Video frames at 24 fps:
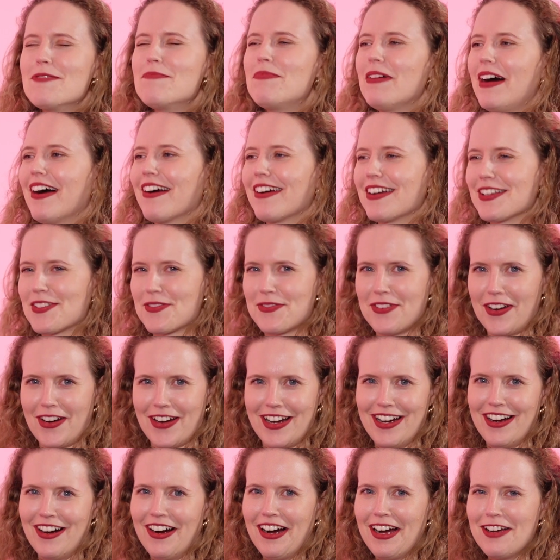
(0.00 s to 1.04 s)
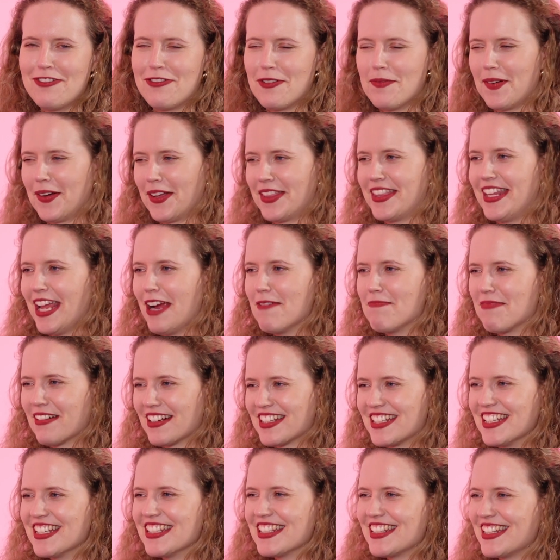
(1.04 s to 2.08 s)
bar is very high for birthday
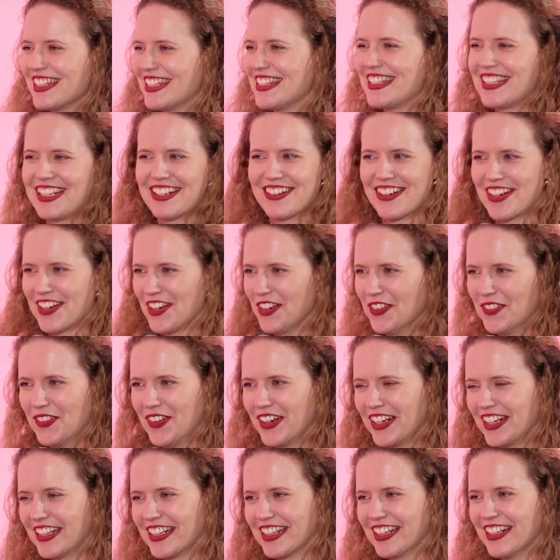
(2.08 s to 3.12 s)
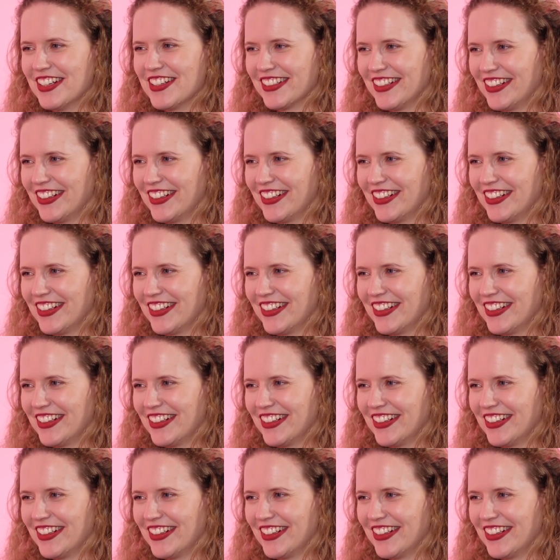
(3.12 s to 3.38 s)
presents this year. I don't know what you're going to do.